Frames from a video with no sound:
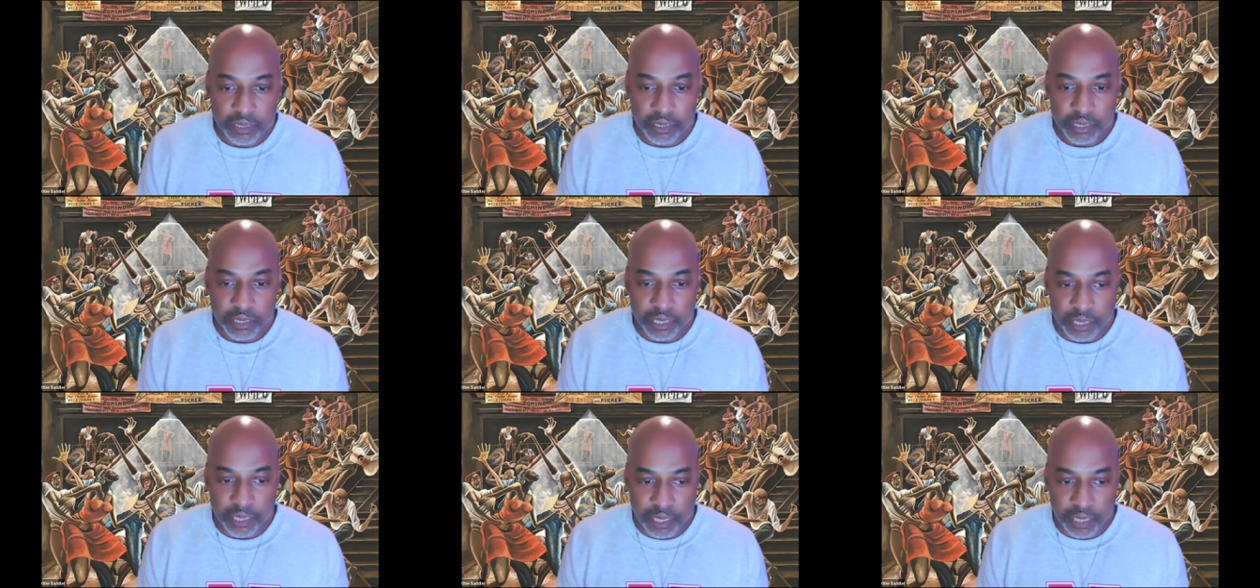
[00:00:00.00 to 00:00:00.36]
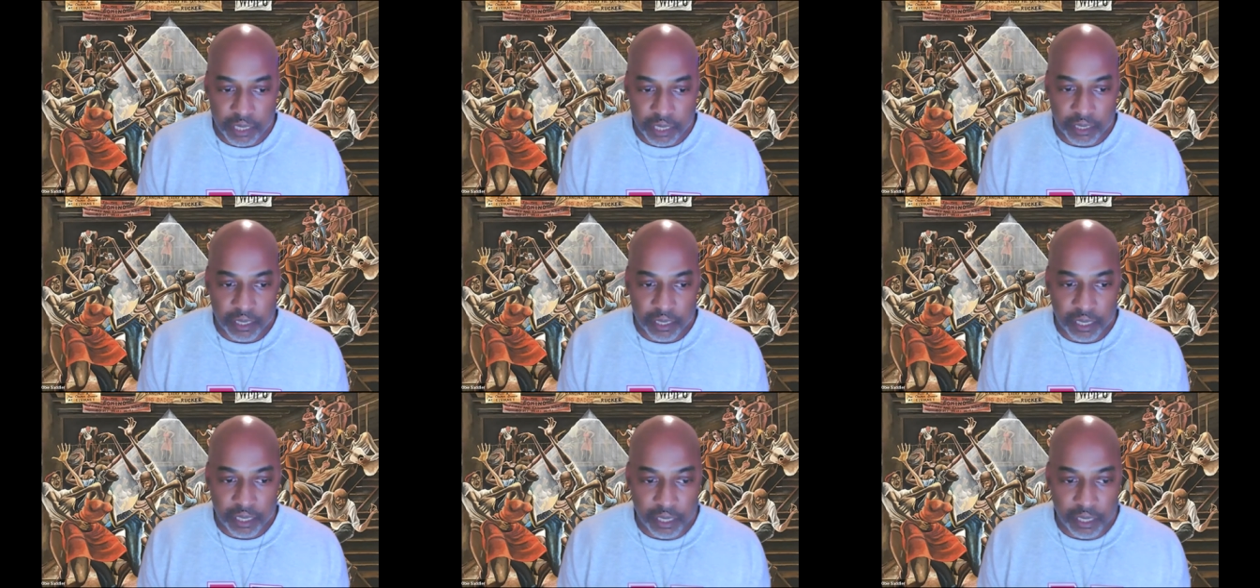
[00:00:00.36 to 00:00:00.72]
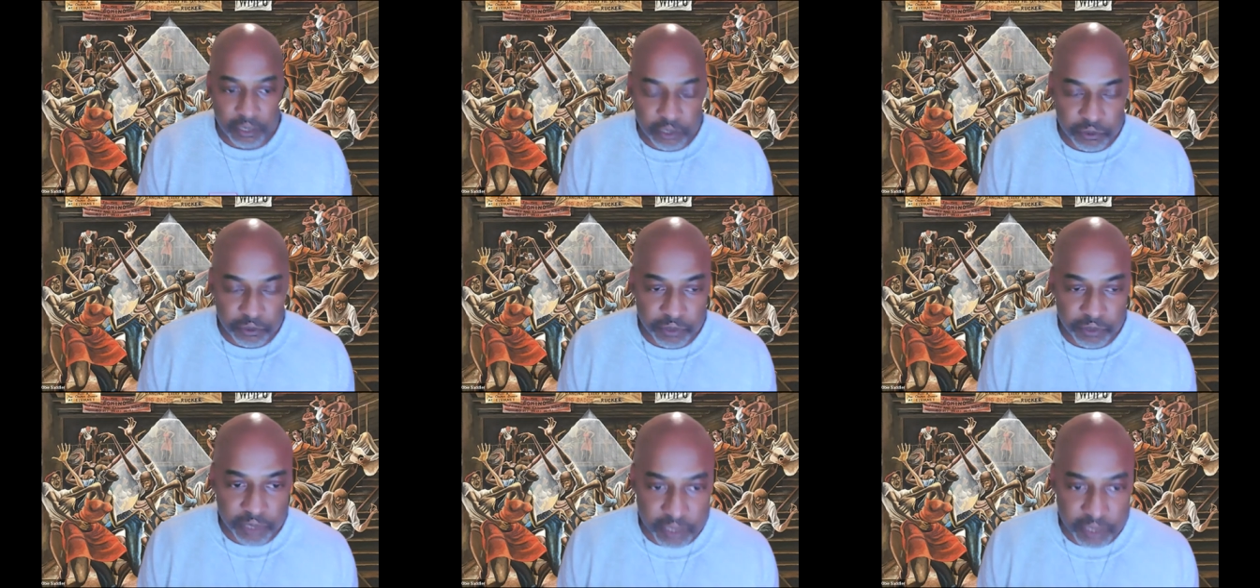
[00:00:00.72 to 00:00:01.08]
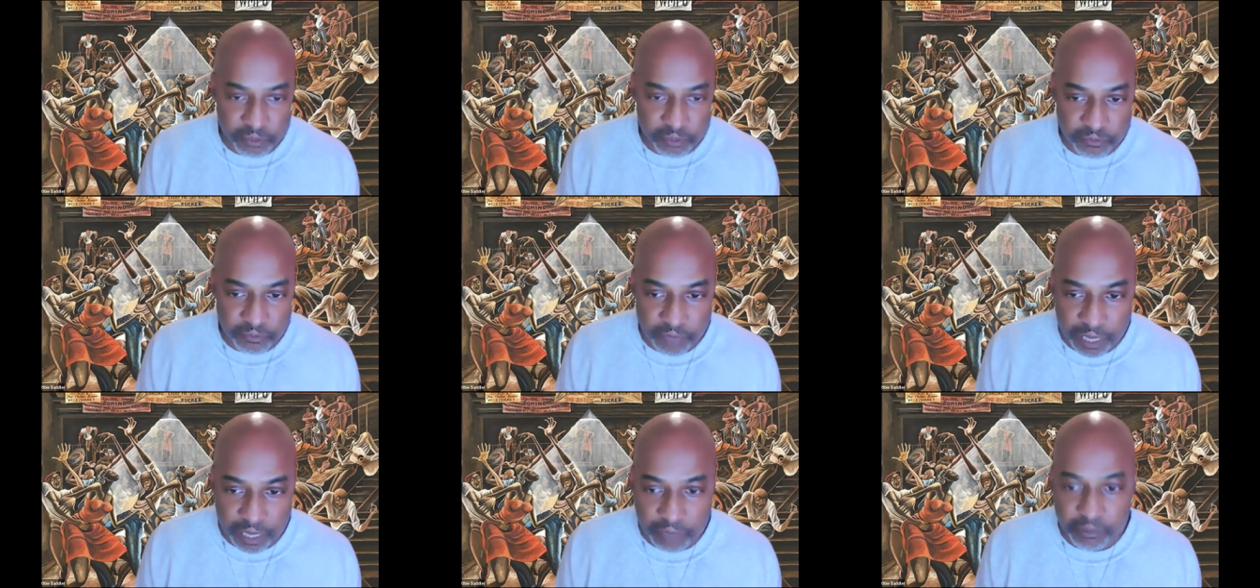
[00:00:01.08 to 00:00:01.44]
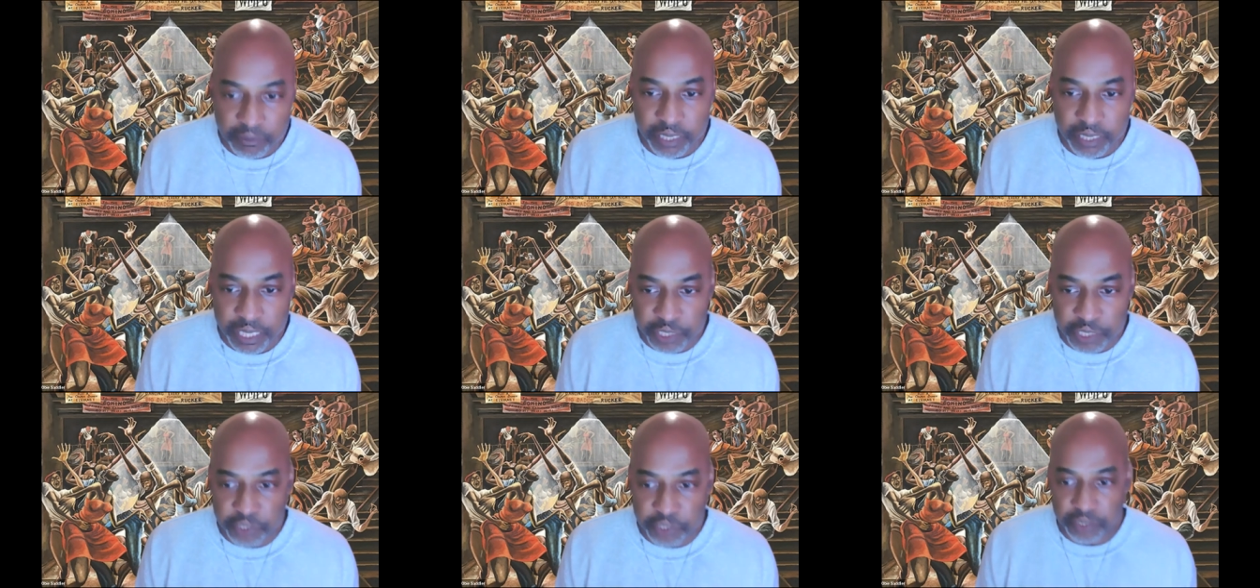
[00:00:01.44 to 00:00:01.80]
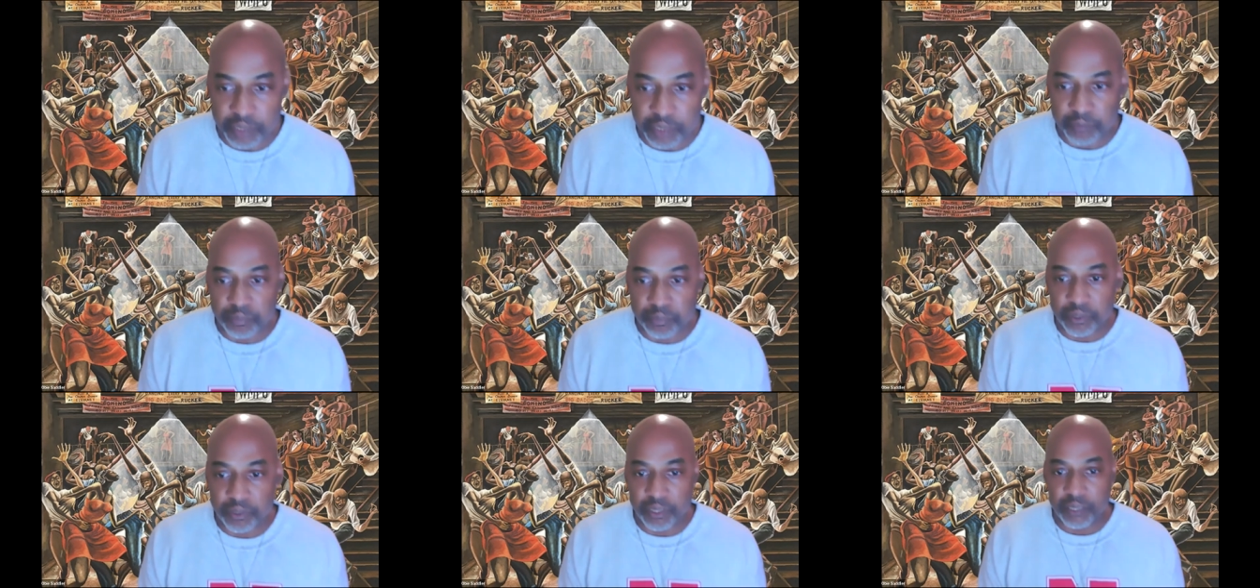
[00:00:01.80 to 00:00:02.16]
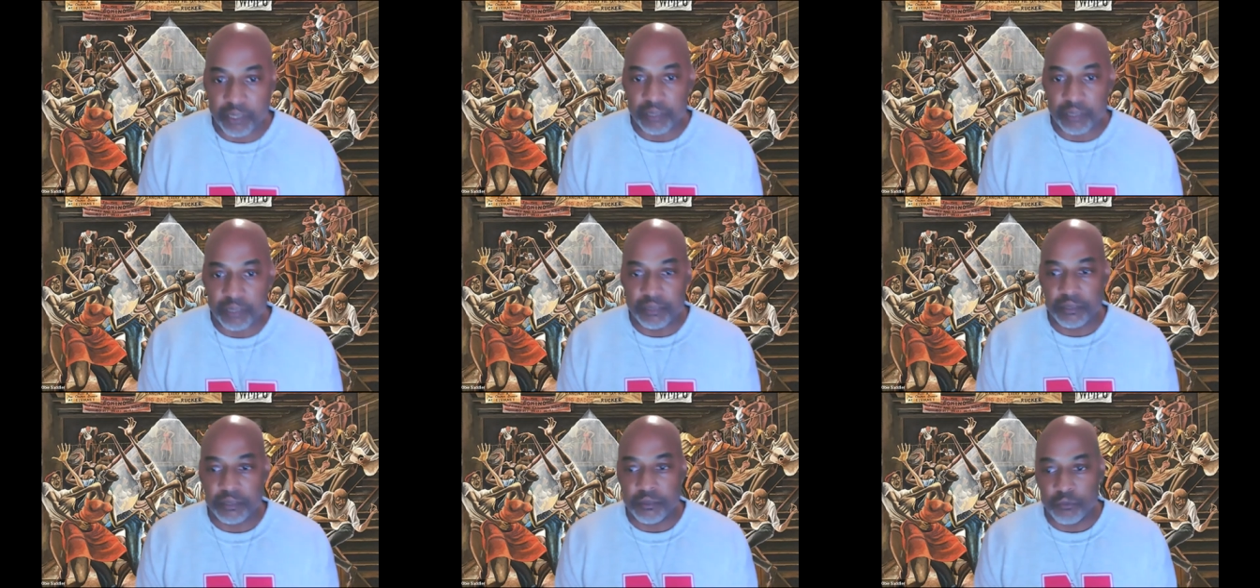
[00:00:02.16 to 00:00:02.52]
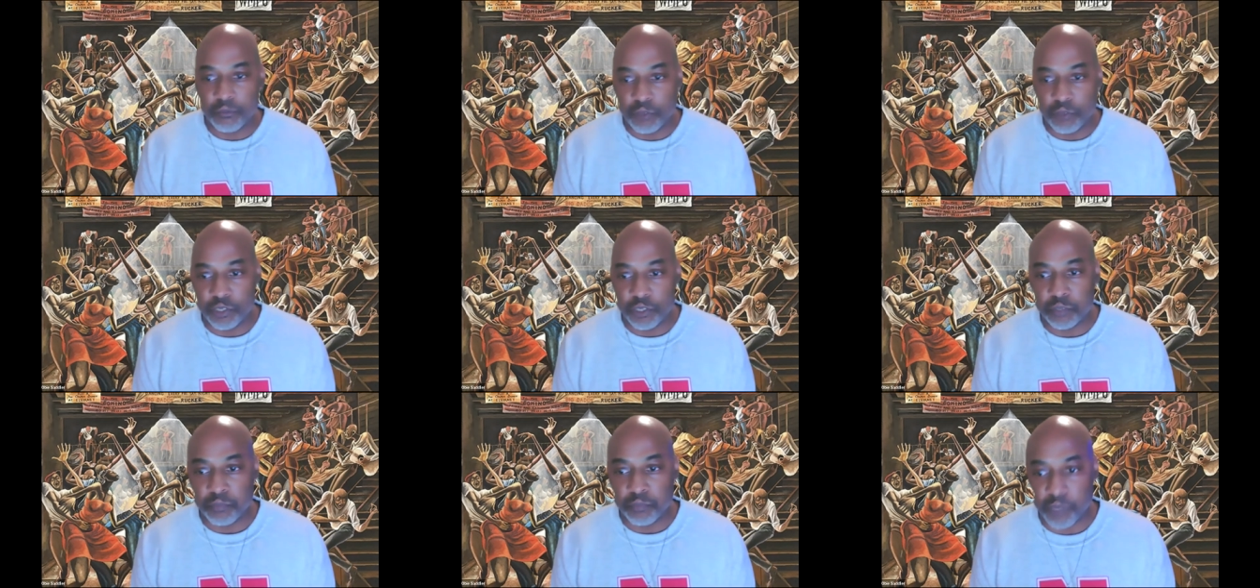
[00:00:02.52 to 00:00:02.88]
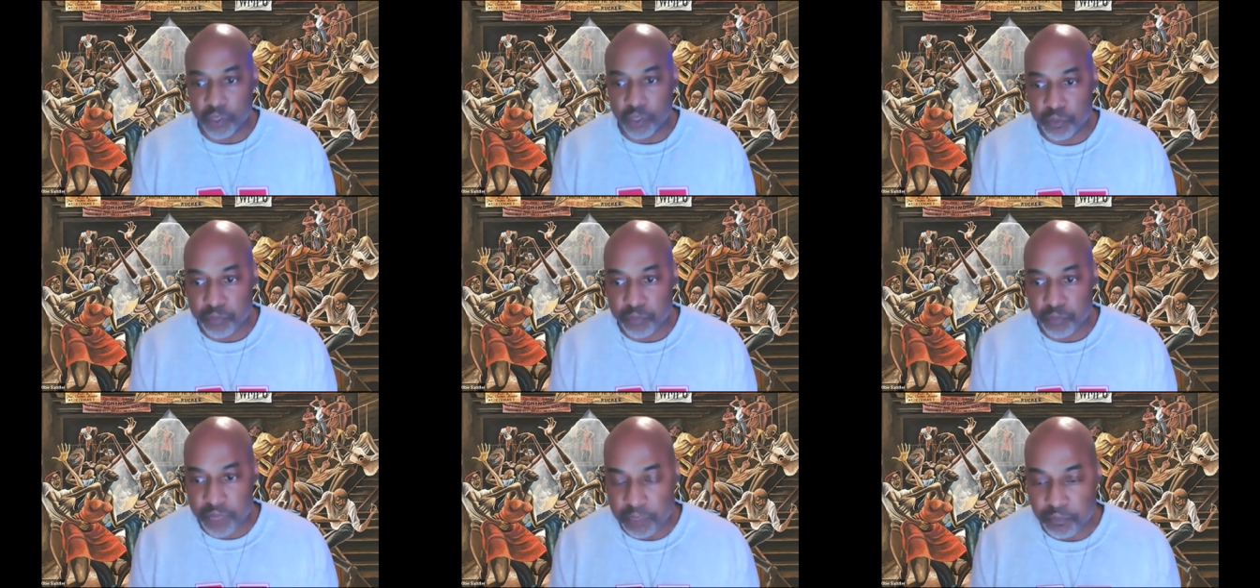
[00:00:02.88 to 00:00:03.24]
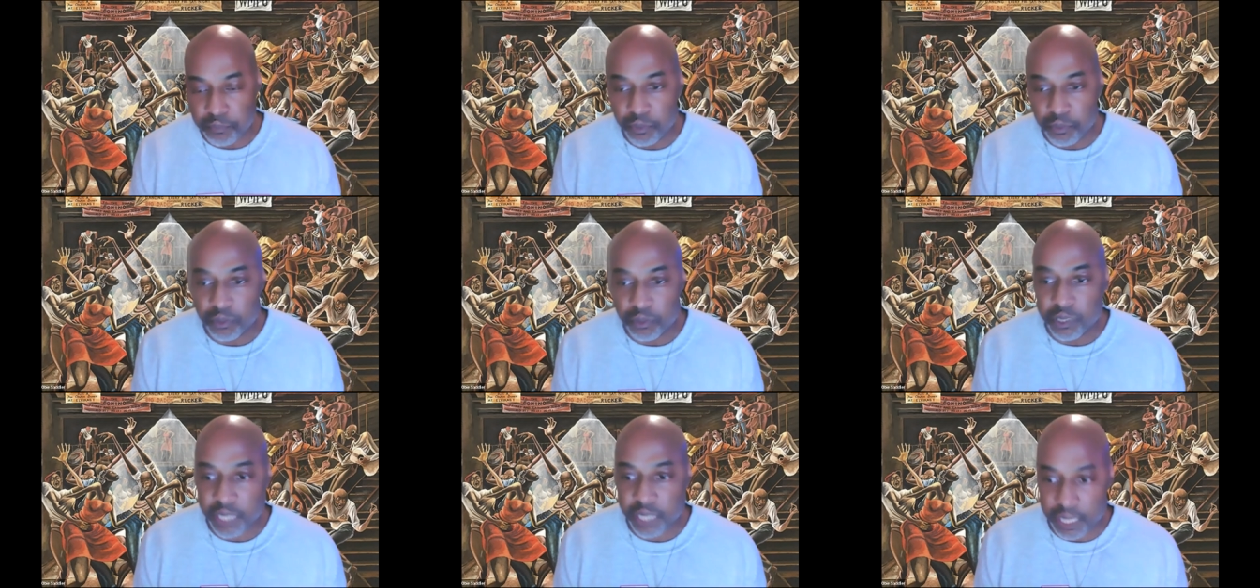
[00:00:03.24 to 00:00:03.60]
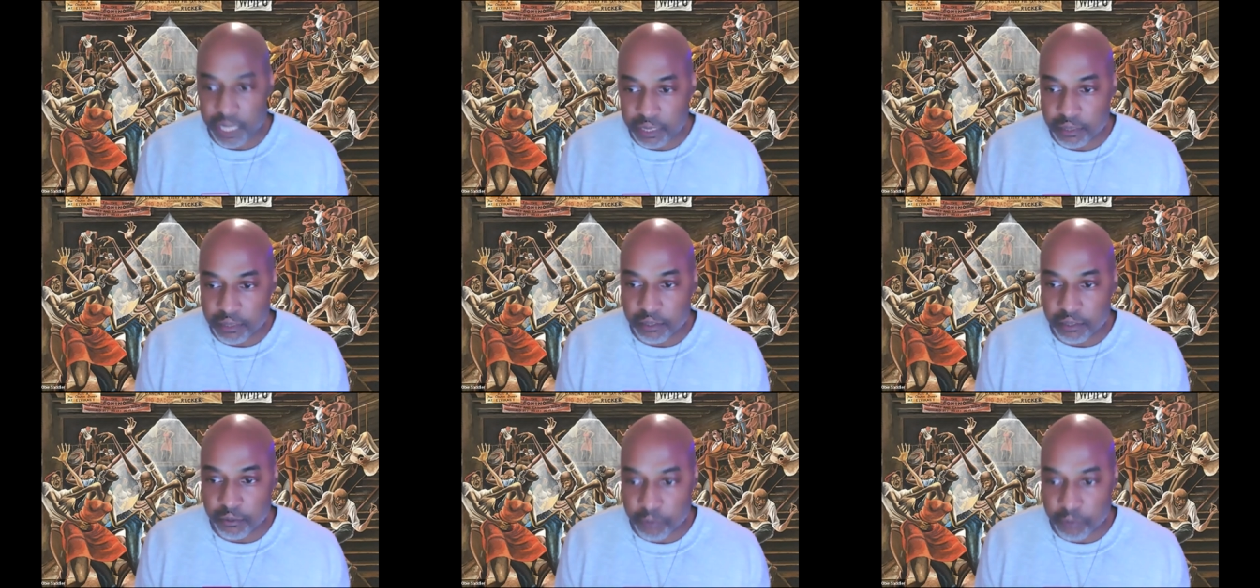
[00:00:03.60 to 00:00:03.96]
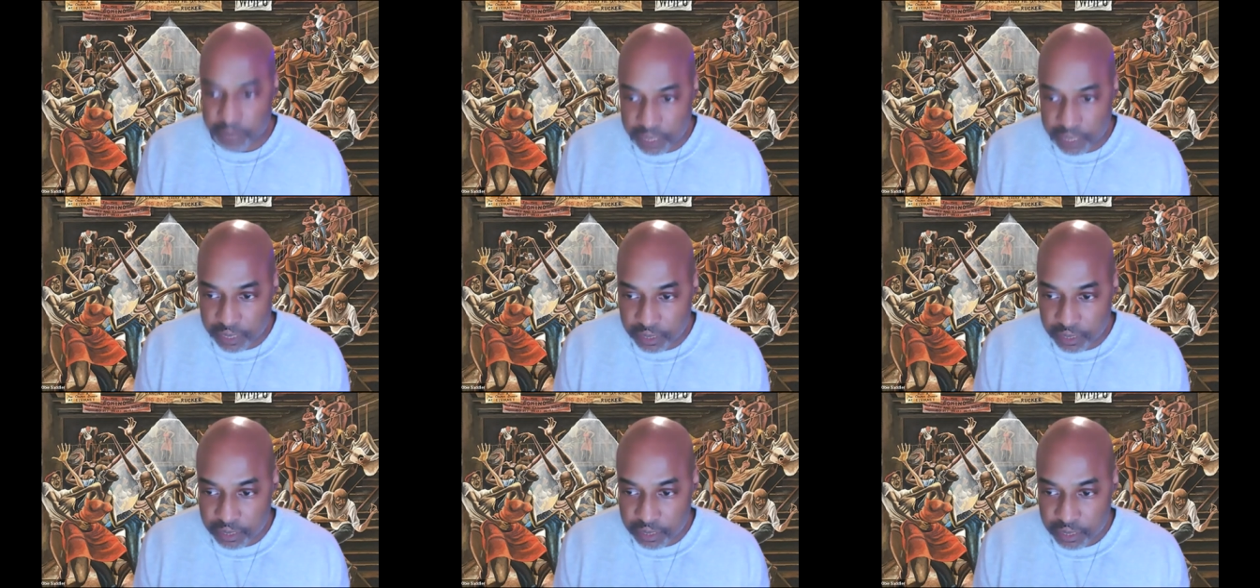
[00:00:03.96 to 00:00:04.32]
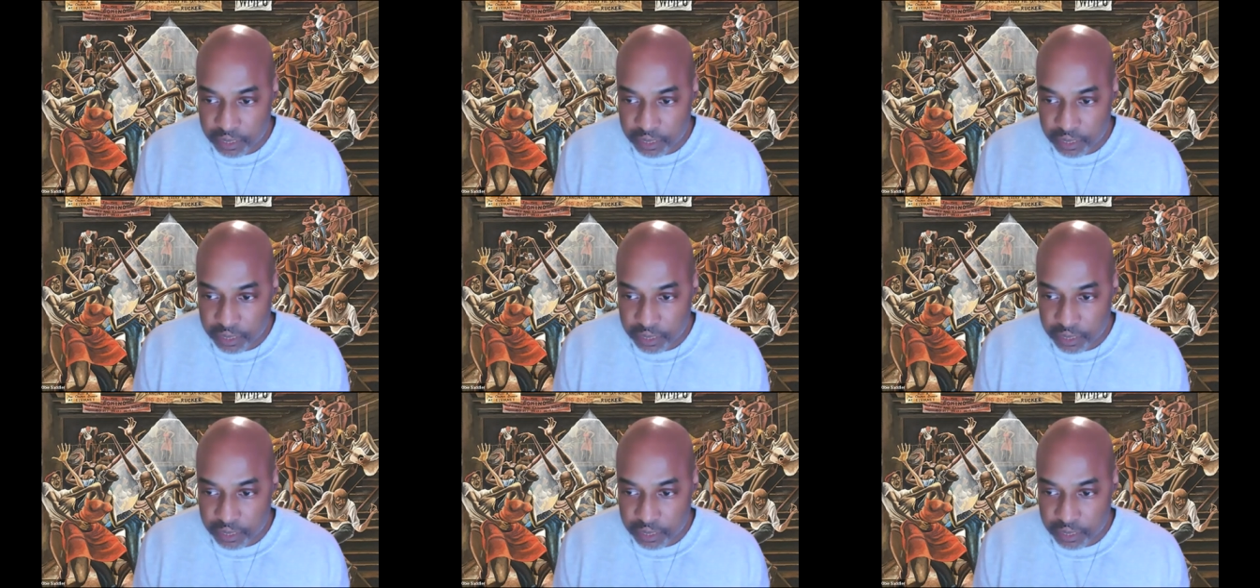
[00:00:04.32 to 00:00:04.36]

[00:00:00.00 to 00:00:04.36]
in our country is a foundation upon which most people can agree.